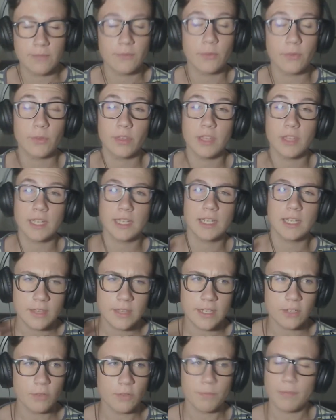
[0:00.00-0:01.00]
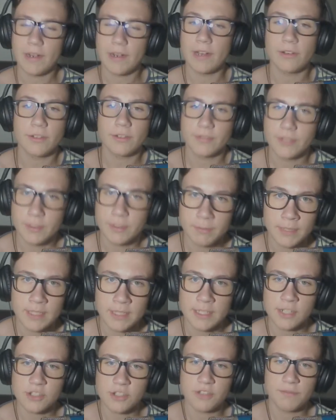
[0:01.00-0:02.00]
for thinking that you're proud of something
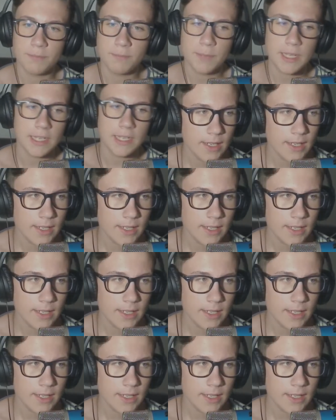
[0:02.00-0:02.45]
that you've made.